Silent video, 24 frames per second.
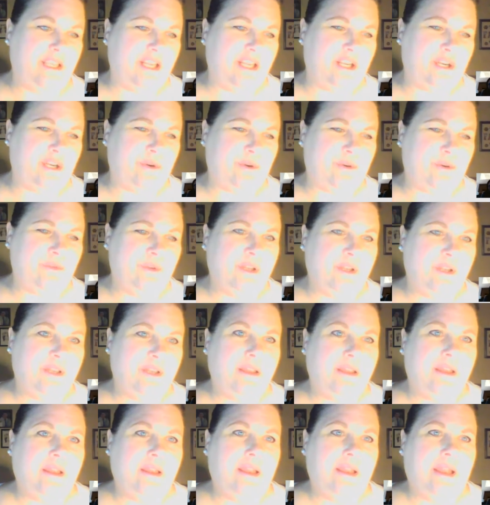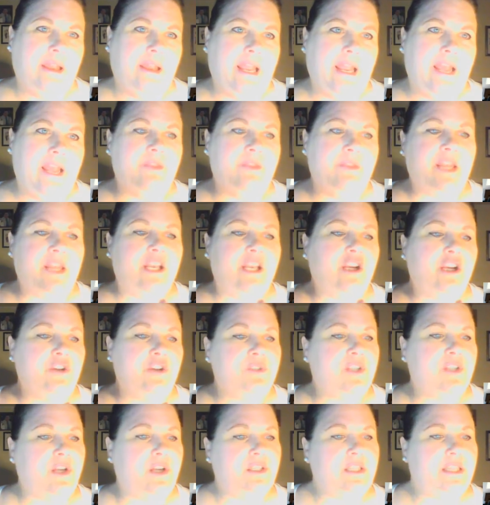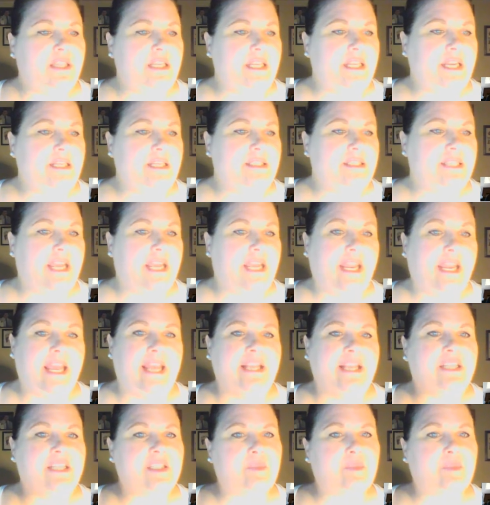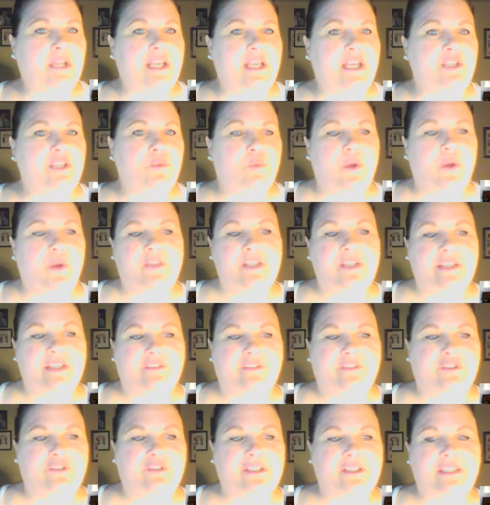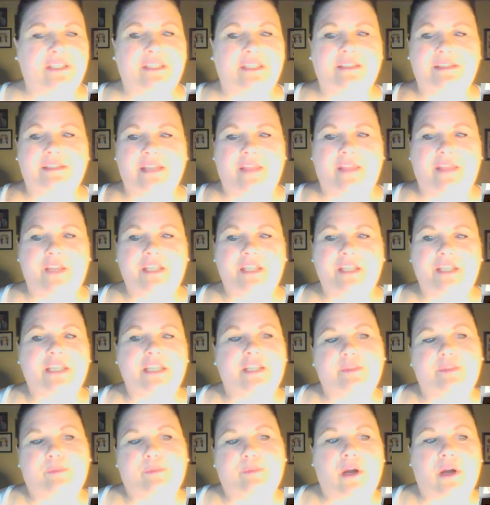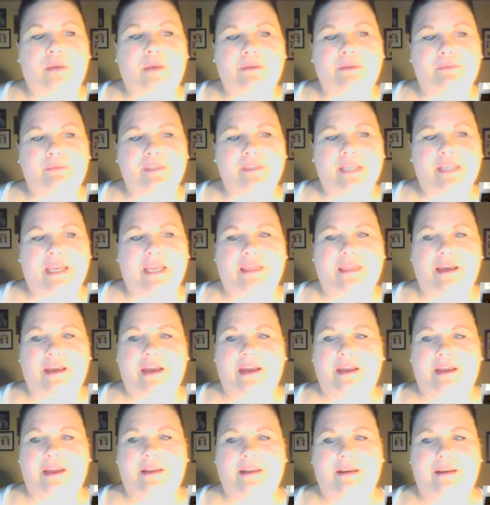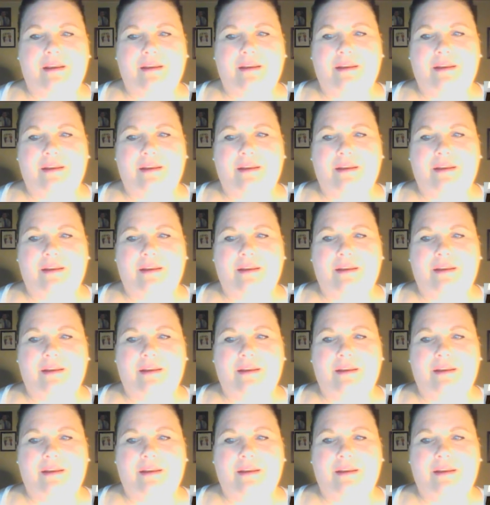you know, and then it goes on to the next thing and explains what the difference is and then does problems like that.